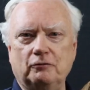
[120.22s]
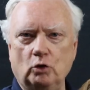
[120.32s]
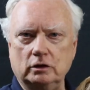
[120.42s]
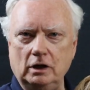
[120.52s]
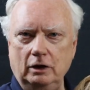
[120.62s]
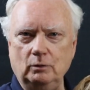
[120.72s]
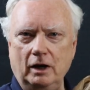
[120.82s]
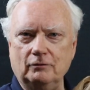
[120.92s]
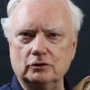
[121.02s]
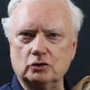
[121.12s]
14, we
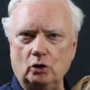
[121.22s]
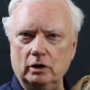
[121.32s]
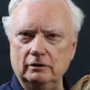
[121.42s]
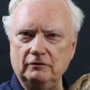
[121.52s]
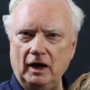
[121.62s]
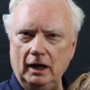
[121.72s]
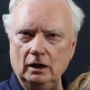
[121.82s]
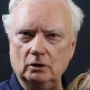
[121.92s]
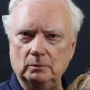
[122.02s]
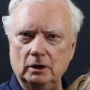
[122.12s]
have the story of
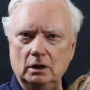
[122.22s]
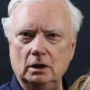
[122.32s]
Caleb.